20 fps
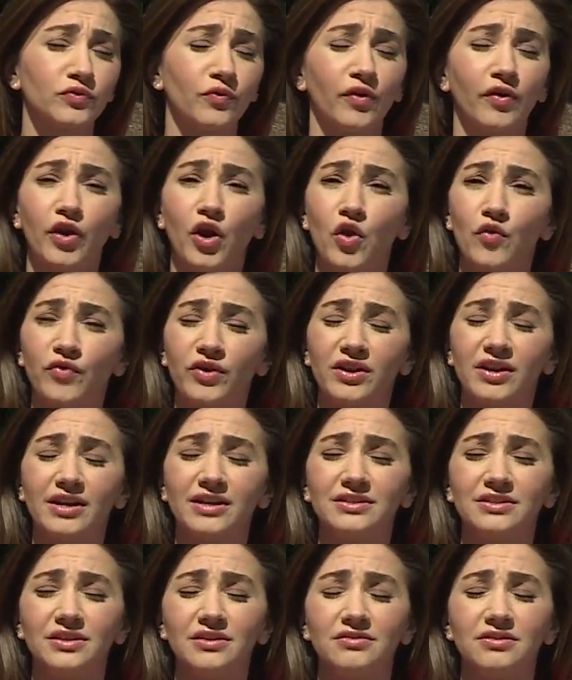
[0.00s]
for a
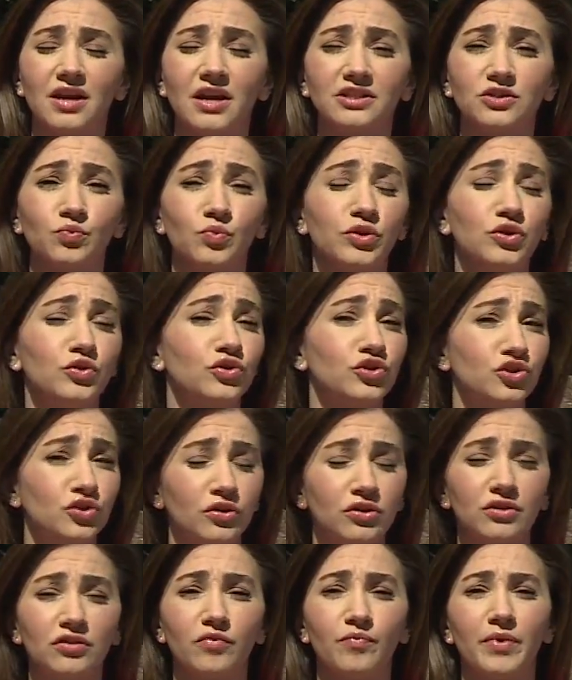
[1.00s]
COVID-19 test when you
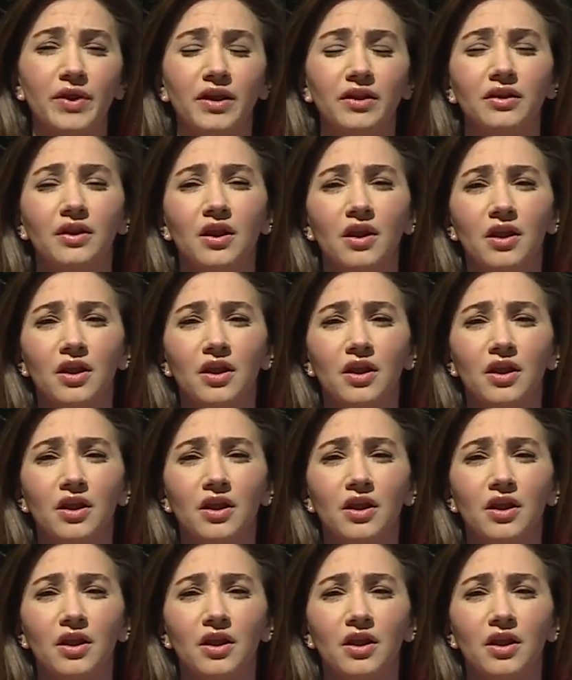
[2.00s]
shouldn't have been,